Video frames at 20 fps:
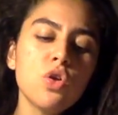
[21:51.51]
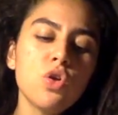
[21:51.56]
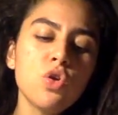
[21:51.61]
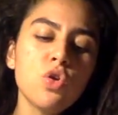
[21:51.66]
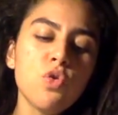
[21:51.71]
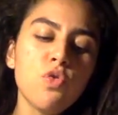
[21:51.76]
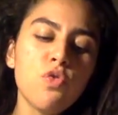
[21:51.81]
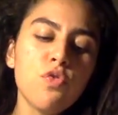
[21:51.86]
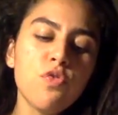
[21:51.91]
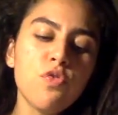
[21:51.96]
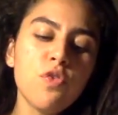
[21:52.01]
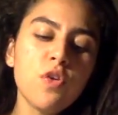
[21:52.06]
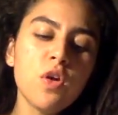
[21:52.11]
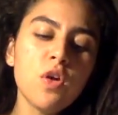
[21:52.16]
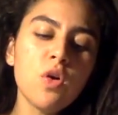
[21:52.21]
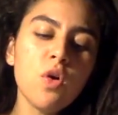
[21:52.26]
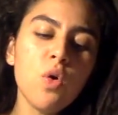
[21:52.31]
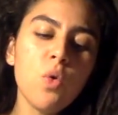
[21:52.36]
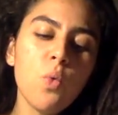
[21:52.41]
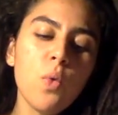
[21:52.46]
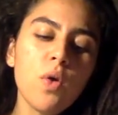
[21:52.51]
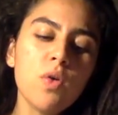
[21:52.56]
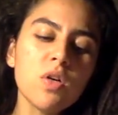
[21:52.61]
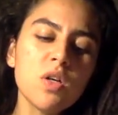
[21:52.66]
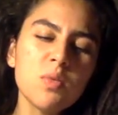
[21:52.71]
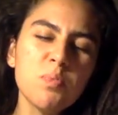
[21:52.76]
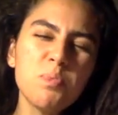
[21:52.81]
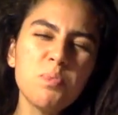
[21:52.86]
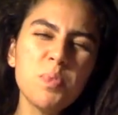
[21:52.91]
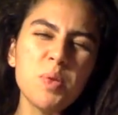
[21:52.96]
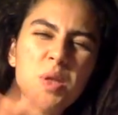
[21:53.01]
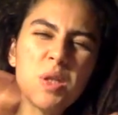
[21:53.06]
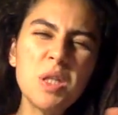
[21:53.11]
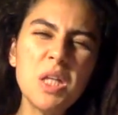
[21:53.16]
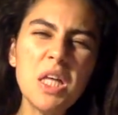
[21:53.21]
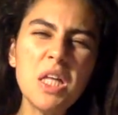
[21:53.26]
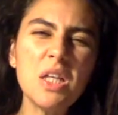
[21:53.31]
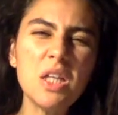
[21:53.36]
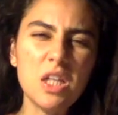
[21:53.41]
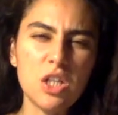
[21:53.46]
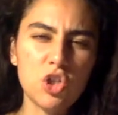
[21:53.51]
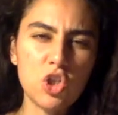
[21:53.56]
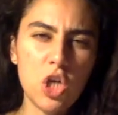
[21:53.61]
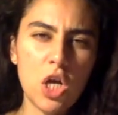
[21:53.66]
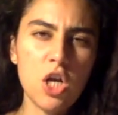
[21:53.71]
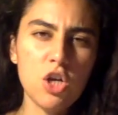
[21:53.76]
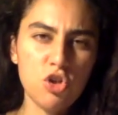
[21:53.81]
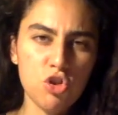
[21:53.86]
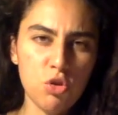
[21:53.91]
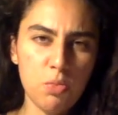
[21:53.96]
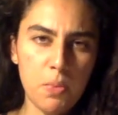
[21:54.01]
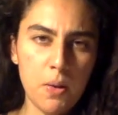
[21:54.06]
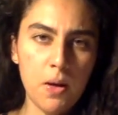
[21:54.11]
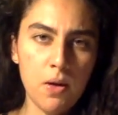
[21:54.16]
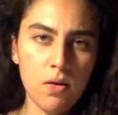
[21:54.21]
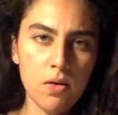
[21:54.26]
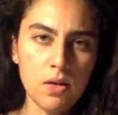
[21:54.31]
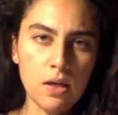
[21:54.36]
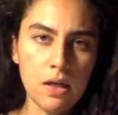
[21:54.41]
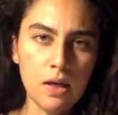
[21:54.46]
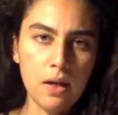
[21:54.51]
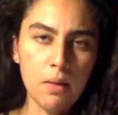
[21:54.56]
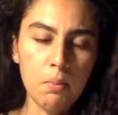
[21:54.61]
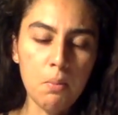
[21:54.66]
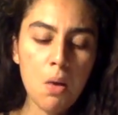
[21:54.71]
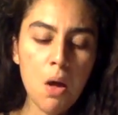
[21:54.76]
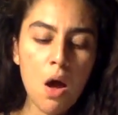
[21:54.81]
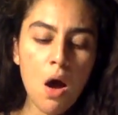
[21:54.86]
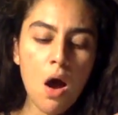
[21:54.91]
you feel will completely change the paradigm